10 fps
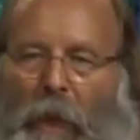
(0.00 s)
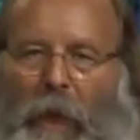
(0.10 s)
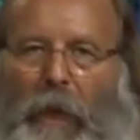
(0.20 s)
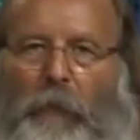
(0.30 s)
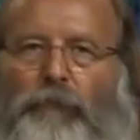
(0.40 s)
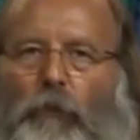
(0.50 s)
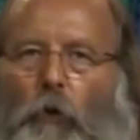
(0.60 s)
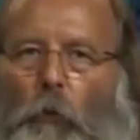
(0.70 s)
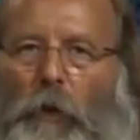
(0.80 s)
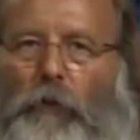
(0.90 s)
And so
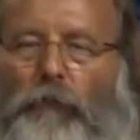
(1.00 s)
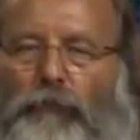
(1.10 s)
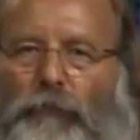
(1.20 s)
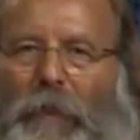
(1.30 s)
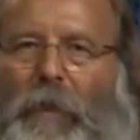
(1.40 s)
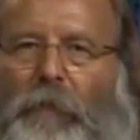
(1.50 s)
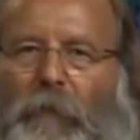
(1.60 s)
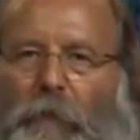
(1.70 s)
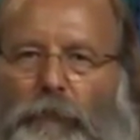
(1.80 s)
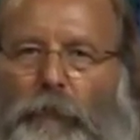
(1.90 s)
when you see
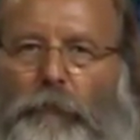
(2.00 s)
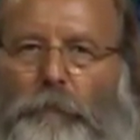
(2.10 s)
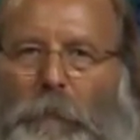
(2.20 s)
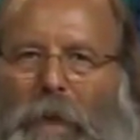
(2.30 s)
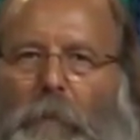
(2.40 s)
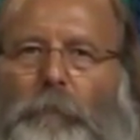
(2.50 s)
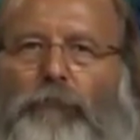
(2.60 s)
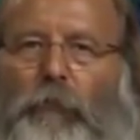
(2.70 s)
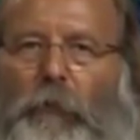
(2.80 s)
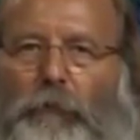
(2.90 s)
these beams,
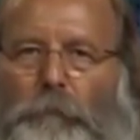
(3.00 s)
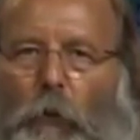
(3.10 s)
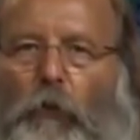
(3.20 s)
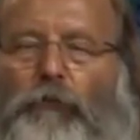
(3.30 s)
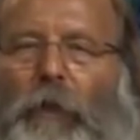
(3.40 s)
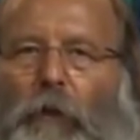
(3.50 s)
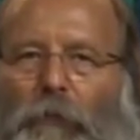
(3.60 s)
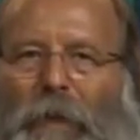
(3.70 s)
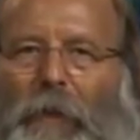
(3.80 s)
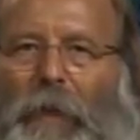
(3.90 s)
these poles that are
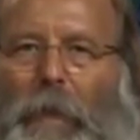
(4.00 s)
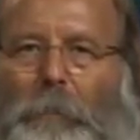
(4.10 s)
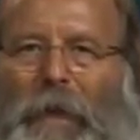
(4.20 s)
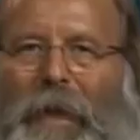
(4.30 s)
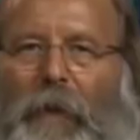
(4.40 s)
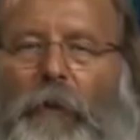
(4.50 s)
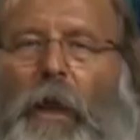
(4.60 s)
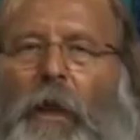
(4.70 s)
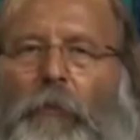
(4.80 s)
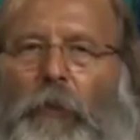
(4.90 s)
then laminated,
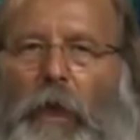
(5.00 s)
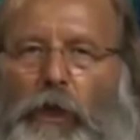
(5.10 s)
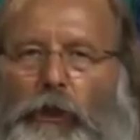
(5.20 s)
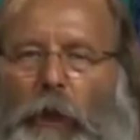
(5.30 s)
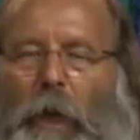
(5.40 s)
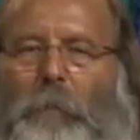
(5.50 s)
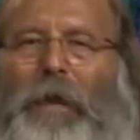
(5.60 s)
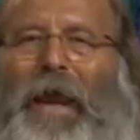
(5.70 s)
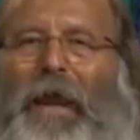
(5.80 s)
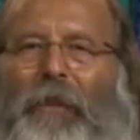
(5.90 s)
then shaped,
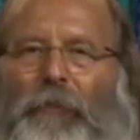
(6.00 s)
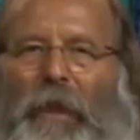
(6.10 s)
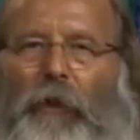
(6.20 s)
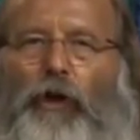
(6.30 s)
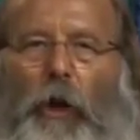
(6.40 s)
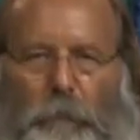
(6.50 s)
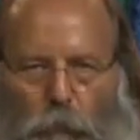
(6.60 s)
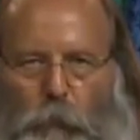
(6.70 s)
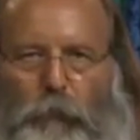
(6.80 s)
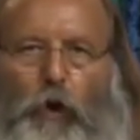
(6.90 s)
and then covered
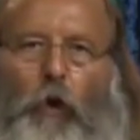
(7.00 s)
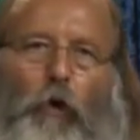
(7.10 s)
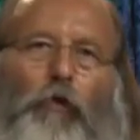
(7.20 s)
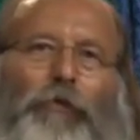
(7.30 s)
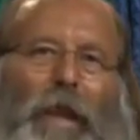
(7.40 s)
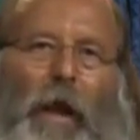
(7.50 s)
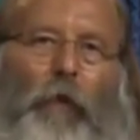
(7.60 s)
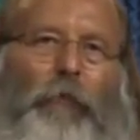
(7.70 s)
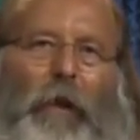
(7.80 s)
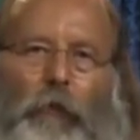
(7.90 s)
with gold,
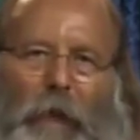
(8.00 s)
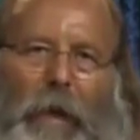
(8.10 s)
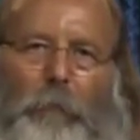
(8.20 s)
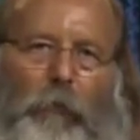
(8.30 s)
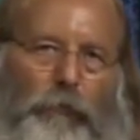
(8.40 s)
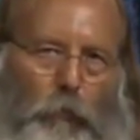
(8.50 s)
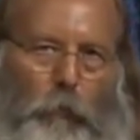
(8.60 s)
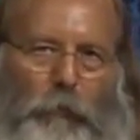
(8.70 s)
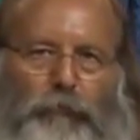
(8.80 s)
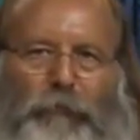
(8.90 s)
now they are able to
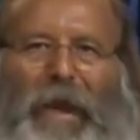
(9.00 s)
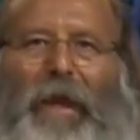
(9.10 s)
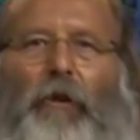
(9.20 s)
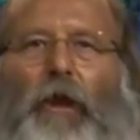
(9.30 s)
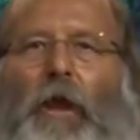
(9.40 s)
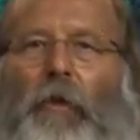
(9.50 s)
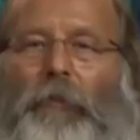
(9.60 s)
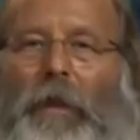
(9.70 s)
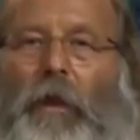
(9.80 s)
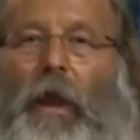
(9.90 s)
withstand
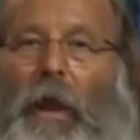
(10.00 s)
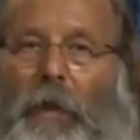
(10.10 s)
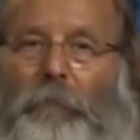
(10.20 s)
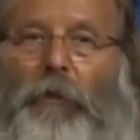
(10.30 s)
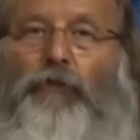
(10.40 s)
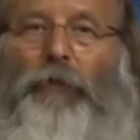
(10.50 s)
the heavy